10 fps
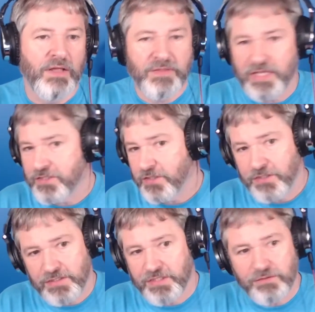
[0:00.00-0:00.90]
That's a
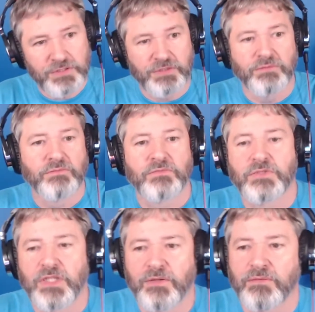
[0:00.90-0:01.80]
good deal too.
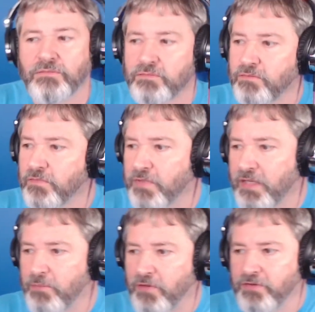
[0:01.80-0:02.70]
So I
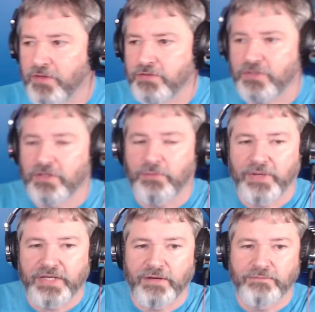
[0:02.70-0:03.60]
think both of those are a good way
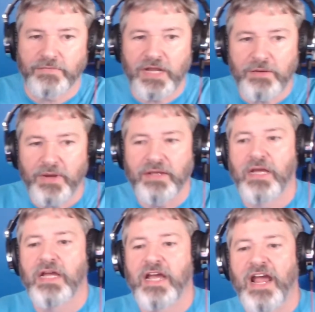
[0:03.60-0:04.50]
to go. Anyway,
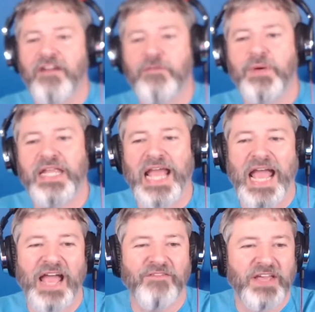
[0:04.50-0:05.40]
everybody
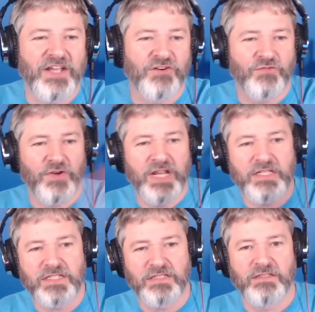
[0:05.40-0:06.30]
have a
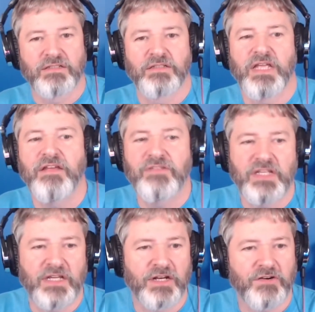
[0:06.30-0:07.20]
great
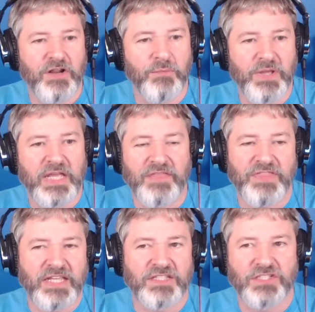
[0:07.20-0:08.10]
evening and a great week.
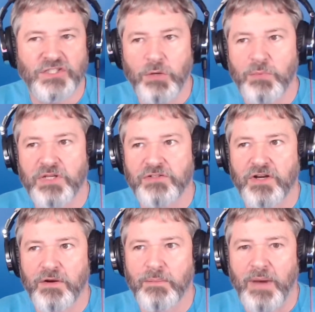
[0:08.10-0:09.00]
Thanks so much for
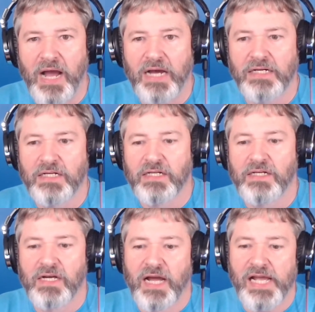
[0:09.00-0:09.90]
coming by,
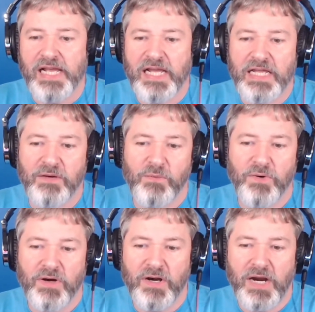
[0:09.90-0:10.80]
and
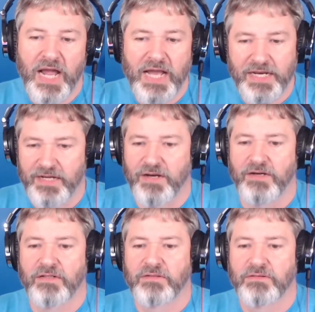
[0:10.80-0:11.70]
we're out of here.